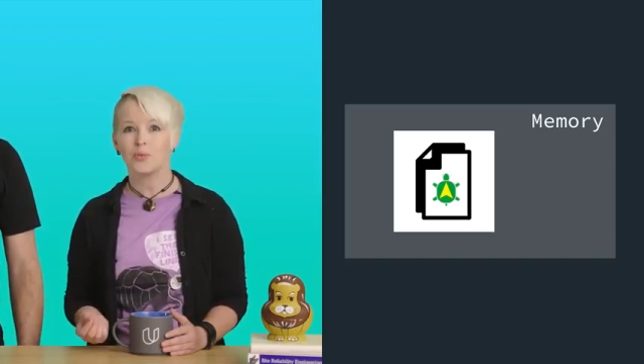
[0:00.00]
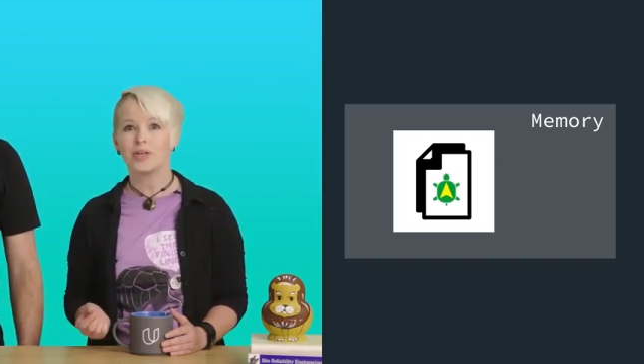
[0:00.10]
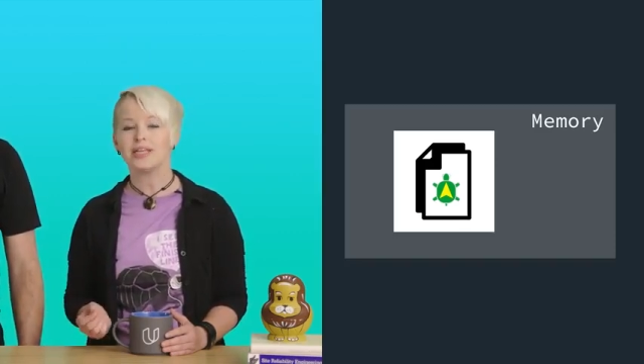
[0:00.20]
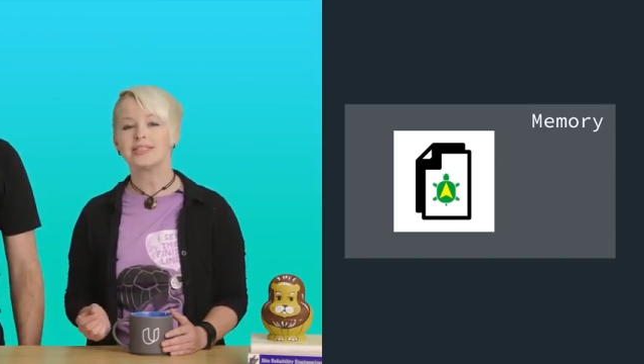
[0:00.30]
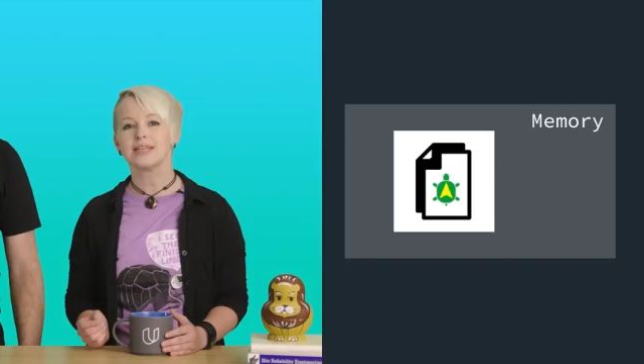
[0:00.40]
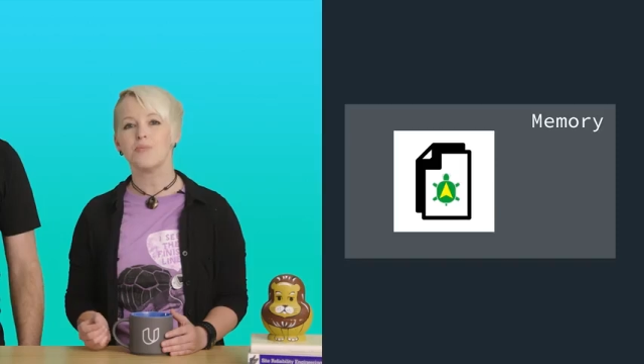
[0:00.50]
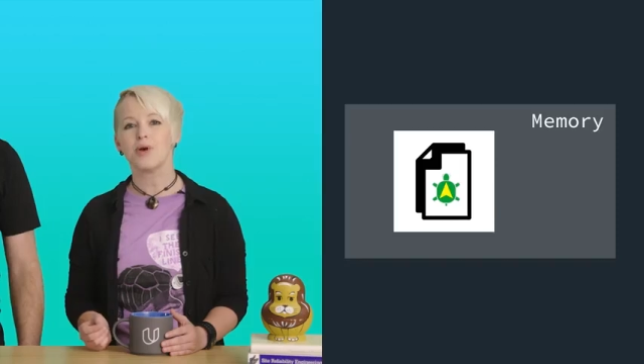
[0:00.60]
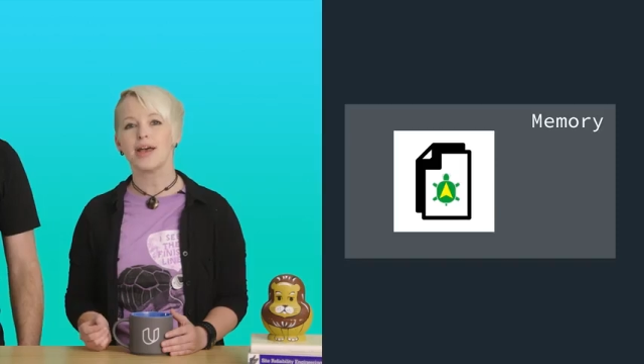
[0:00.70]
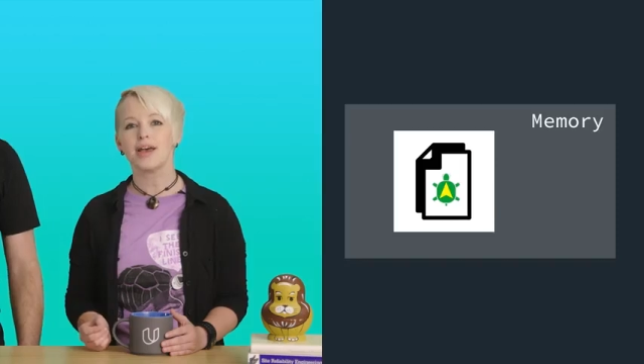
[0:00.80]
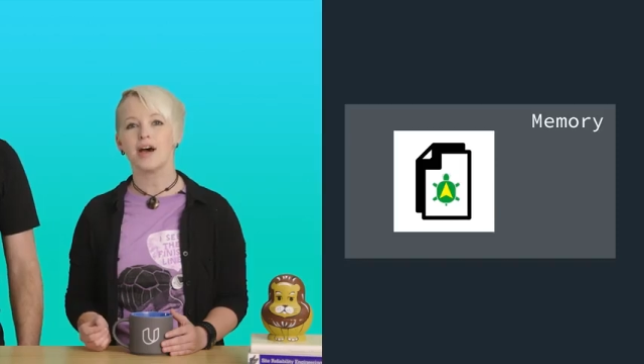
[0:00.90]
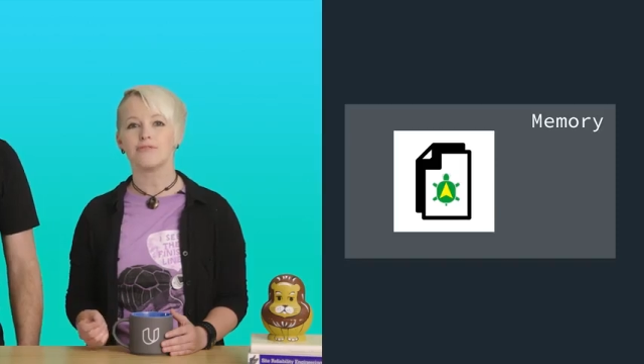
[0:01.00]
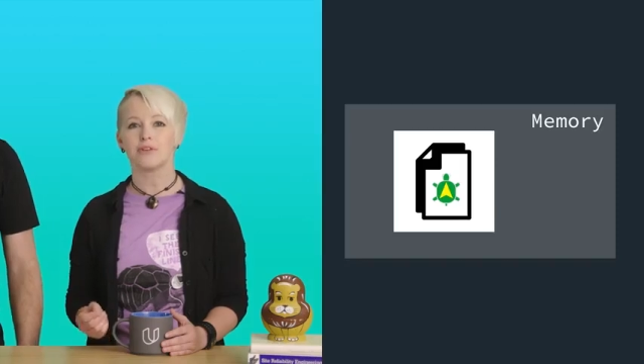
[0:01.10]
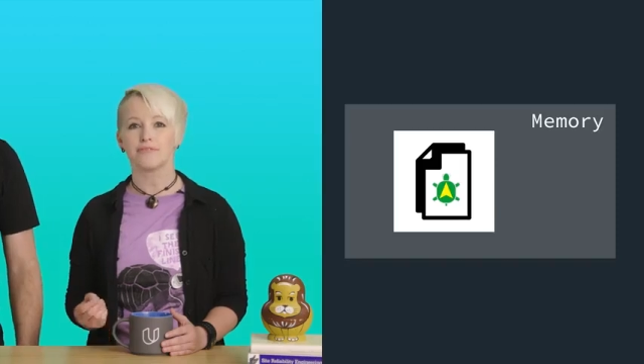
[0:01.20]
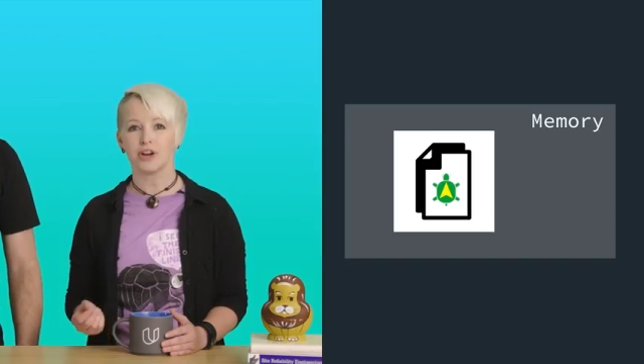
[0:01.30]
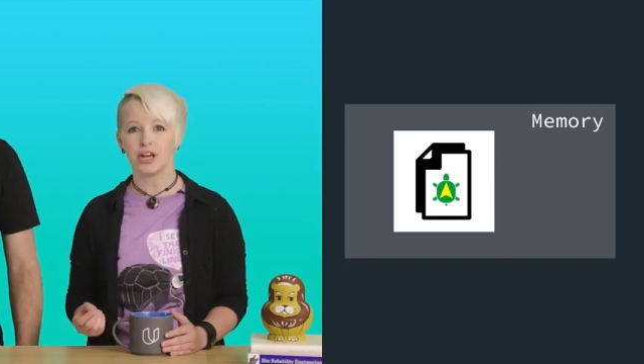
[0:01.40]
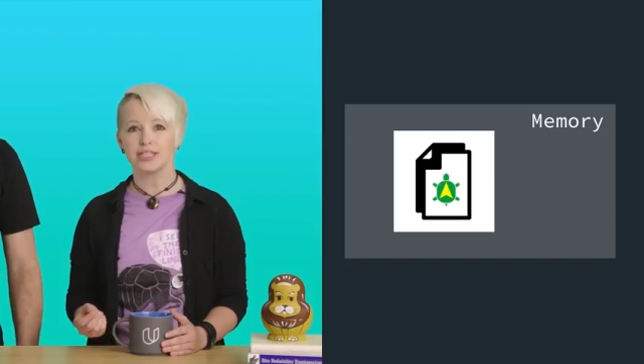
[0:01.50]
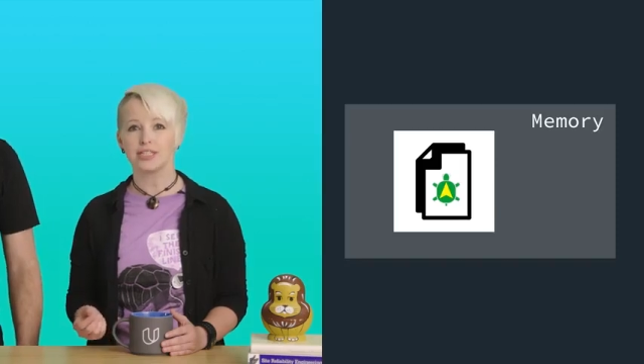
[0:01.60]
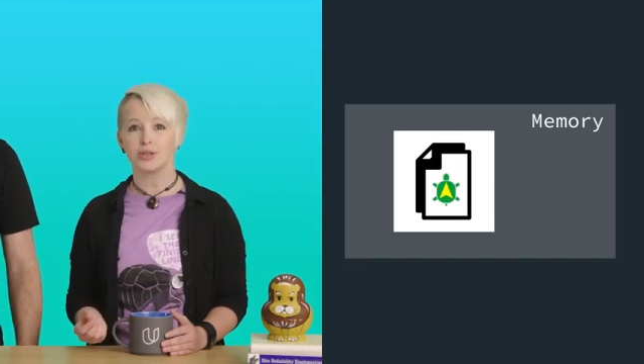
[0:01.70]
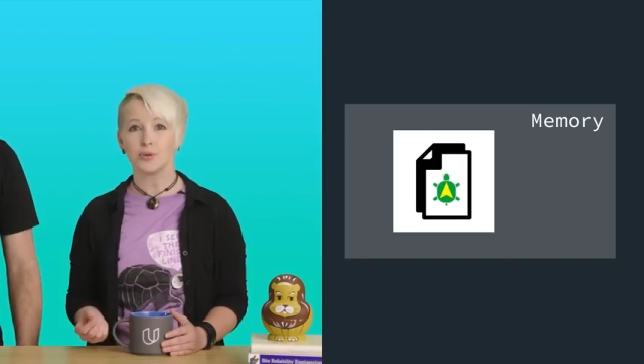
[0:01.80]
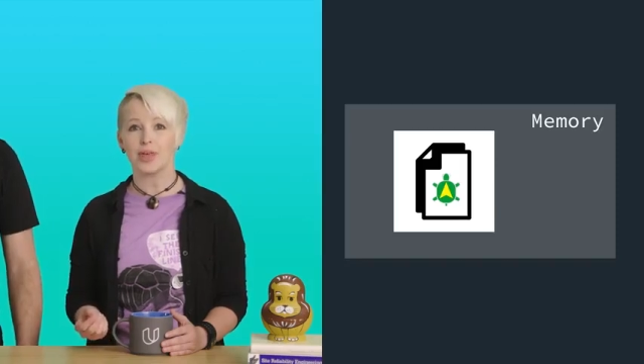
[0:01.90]
We need some way of referring
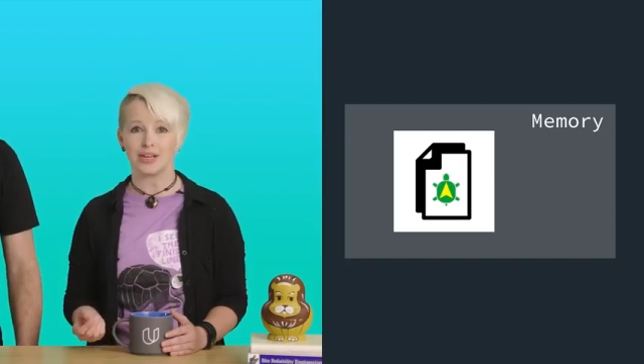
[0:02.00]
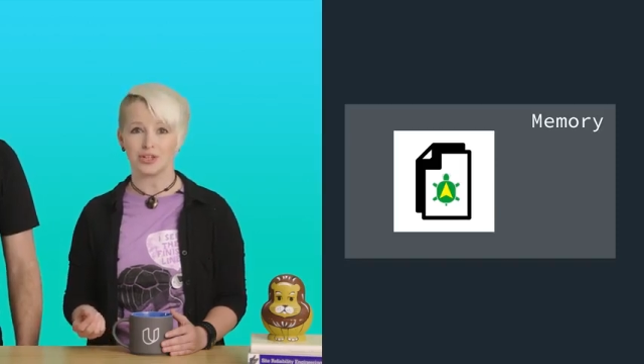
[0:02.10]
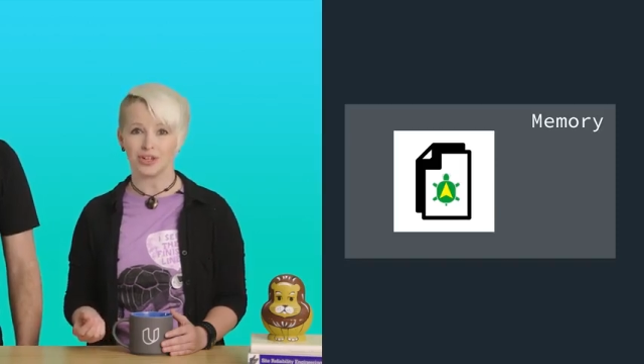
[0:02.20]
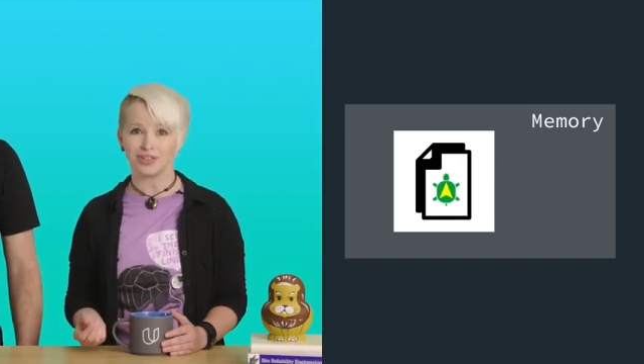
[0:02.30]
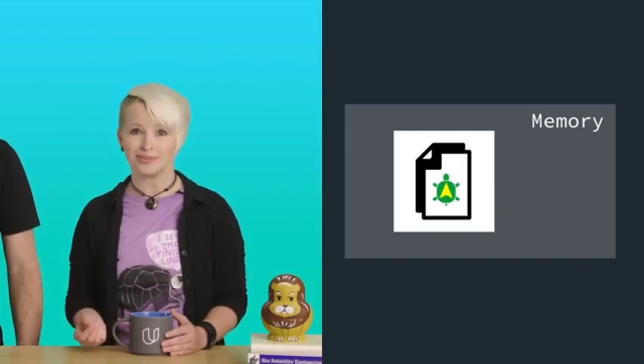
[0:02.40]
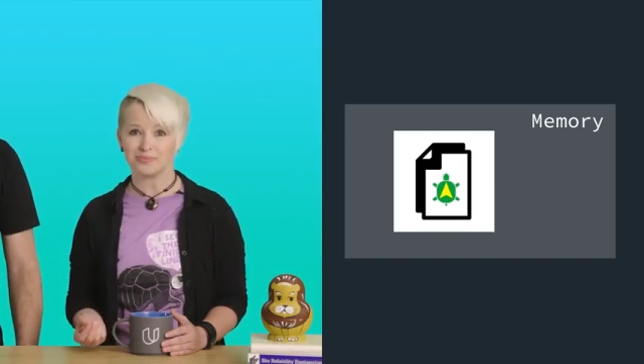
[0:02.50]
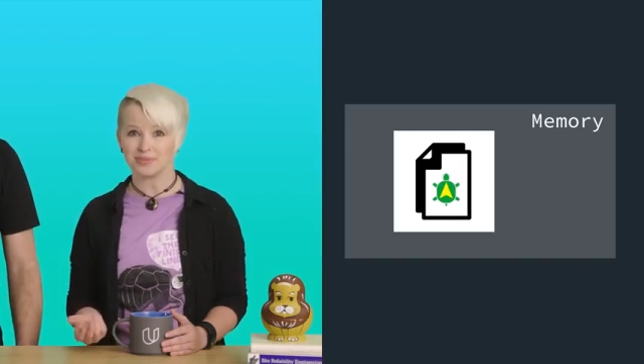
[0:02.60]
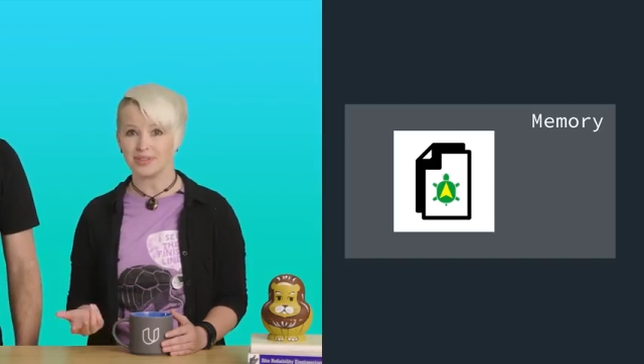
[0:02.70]
to that turtle.